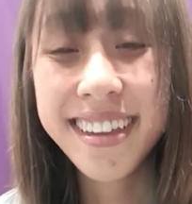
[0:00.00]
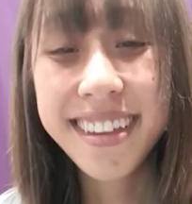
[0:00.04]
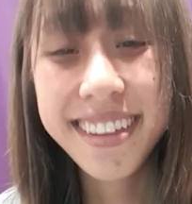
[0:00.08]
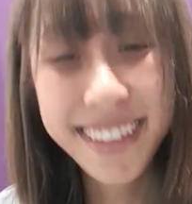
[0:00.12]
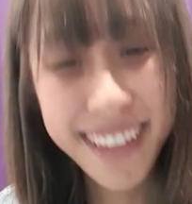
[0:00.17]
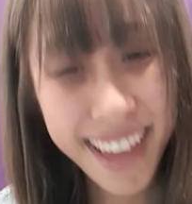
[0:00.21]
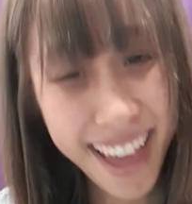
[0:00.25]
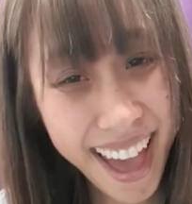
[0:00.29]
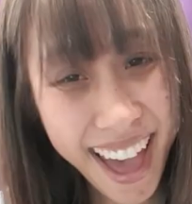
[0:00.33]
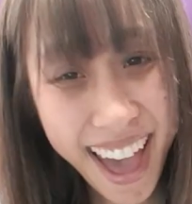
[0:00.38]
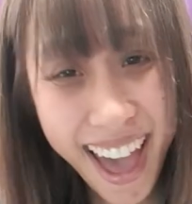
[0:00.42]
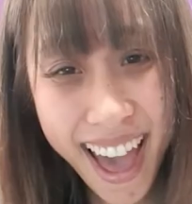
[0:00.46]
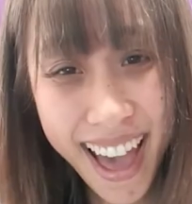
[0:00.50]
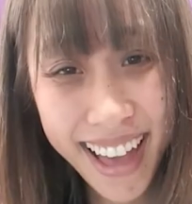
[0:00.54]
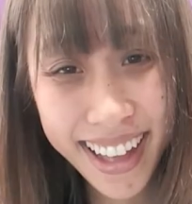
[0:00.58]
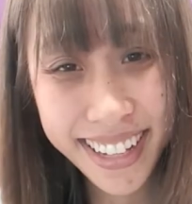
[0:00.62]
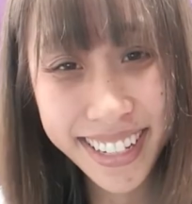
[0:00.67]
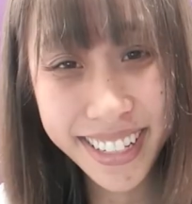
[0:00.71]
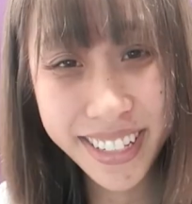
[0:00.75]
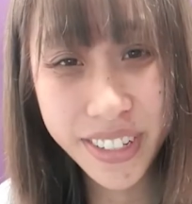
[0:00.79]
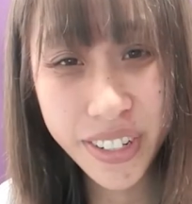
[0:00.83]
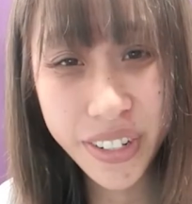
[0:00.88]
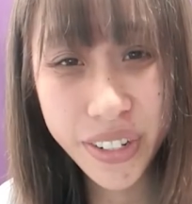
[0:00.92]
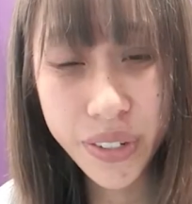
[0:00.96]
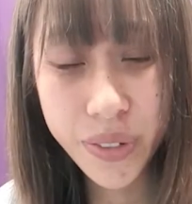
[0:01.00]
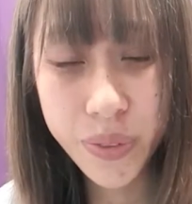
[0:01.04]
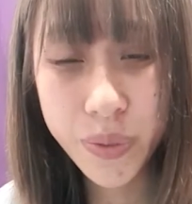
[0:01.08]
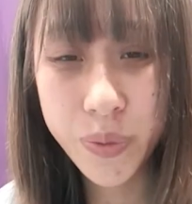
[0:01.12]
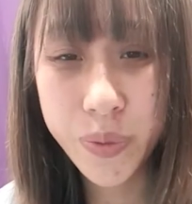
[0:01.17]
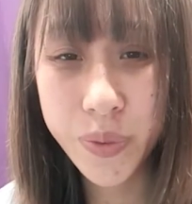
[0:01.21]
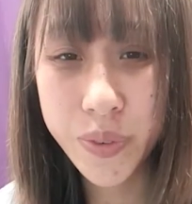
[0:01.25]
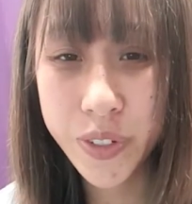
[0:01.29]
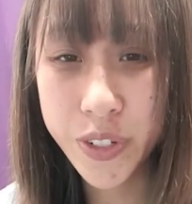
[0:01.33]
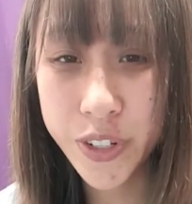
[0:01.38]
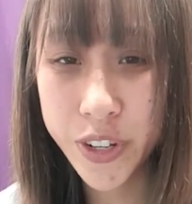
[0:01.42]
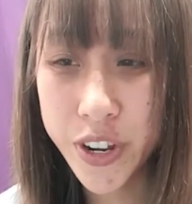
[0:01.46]
cat.
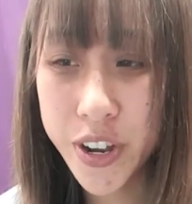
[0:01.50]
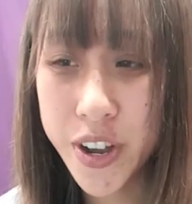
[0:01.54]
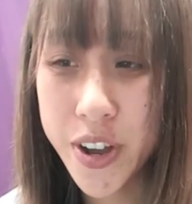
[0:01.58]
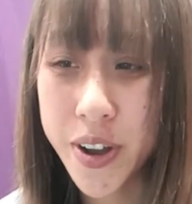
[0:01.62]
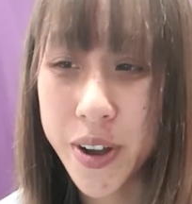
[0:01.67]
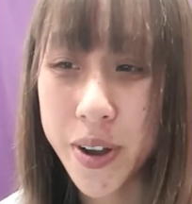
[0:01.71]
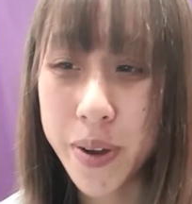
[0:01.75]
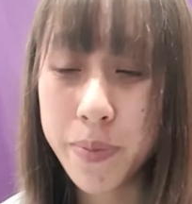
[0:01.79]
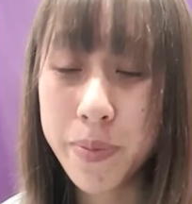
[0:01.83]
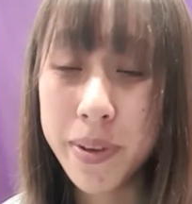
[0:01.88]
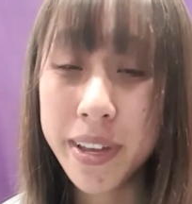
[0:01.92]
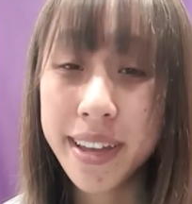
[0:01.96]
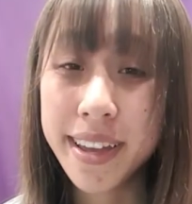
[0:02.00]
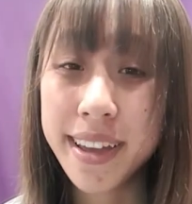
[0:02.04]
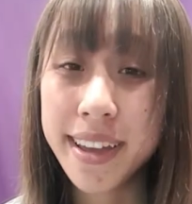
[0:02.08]
Good job.